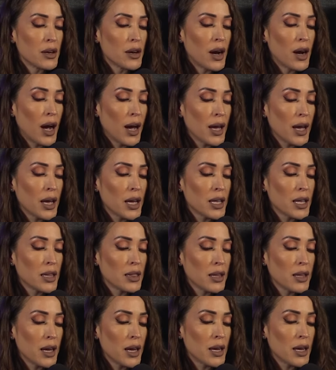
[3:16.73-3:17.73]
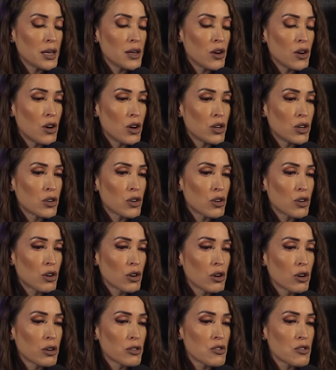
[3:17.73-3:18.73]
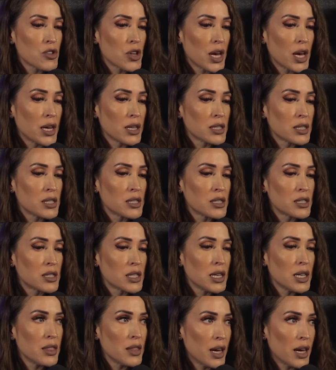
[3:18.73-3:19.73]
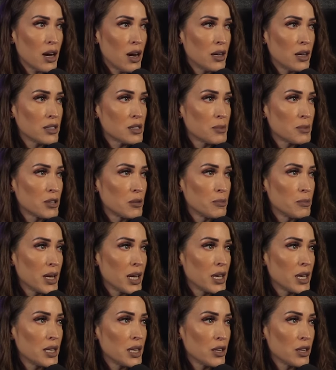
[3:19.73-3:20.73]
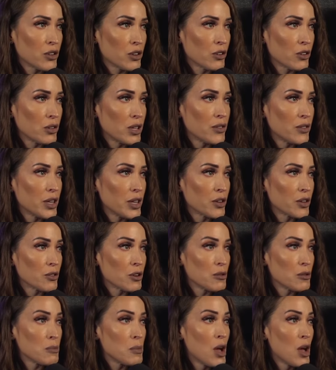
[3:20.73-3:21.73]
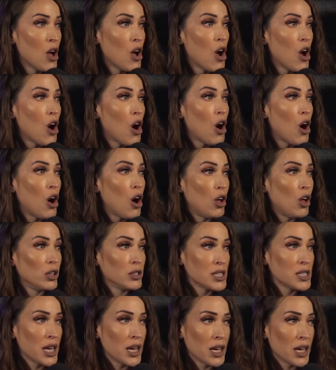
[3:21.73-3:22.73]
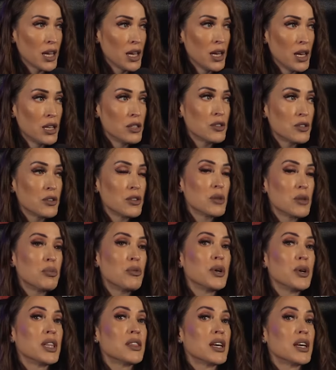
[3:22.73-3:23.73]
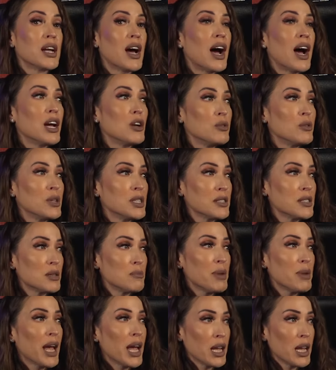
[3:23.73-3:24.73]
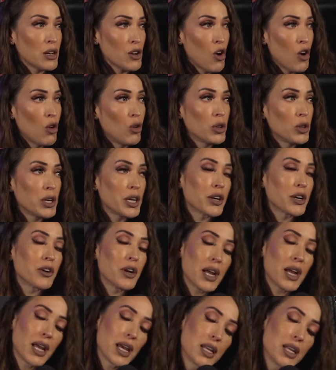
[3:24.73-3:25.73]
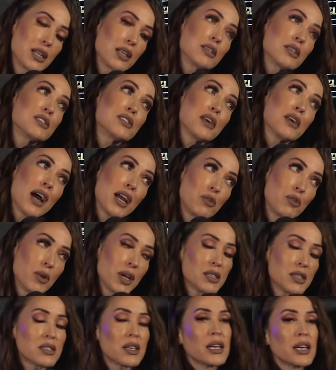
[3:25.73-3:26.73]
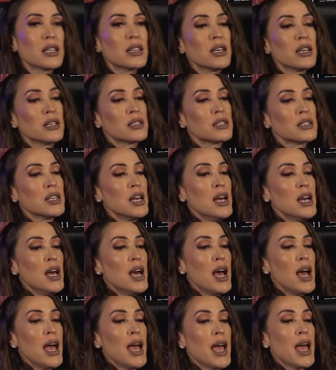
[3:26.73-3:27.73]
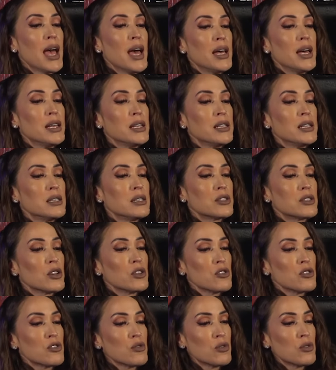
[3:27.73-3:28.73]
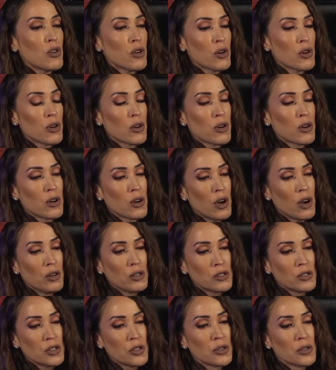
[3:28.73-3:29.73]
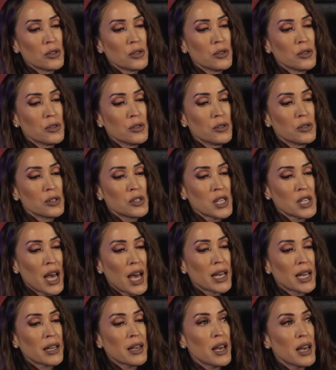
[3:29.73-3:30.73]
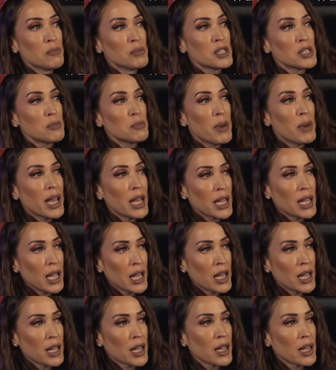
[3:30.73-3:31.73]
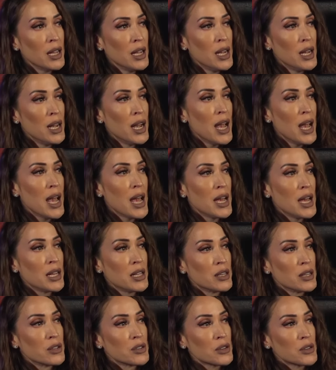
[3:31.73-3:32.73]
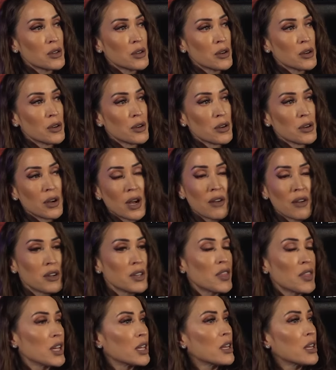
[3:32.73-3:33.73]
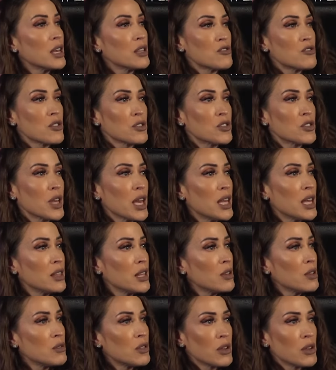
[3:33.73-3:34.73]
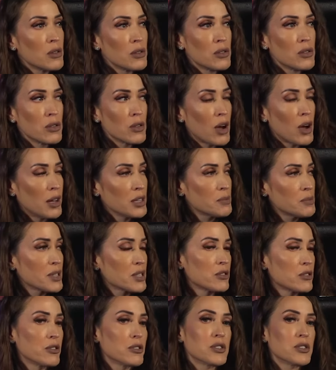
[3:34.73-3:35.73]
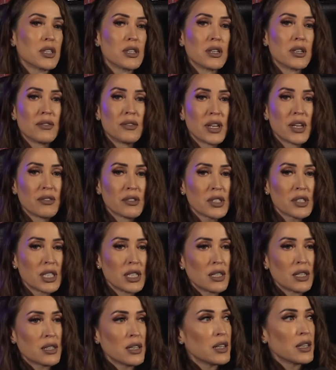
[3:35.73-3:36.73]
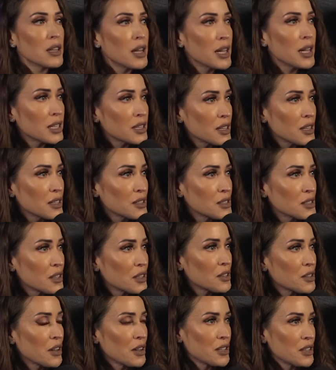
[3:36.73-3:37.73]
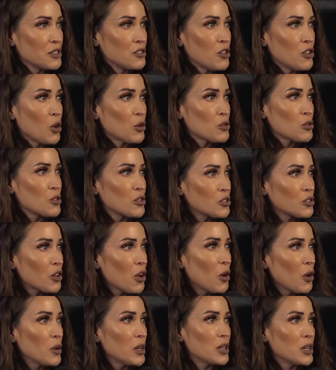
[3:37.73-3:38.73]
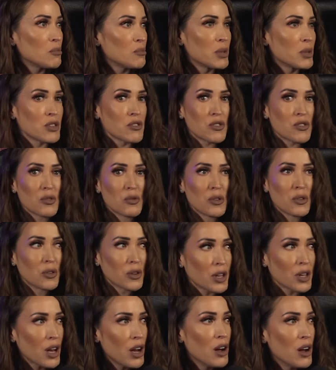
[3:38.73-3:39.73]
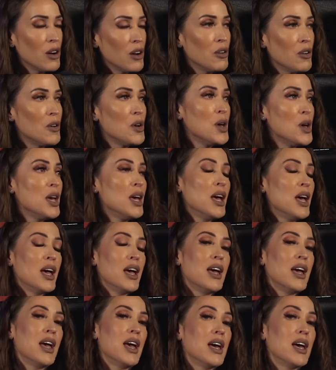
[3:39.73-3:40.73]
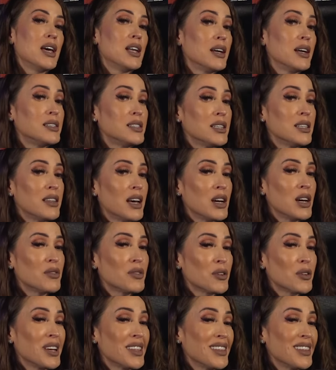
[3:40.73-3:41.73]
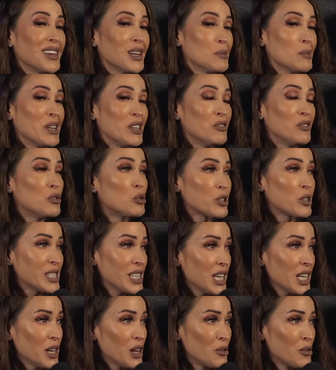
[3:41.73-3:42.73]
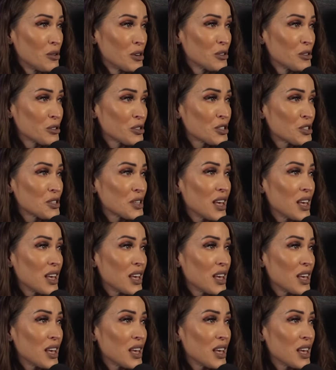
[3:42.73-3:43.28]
I laid on her chest in that hospital bed in her living room all day to the point that I was in pain, holding her hand sideways like this. And her O2 sat kept spiking, and her everything just, and the hospice nurse said, I've never seen anything like this. Like, I know she's going, but she won't go. And I did that for, I think, about 14 hours.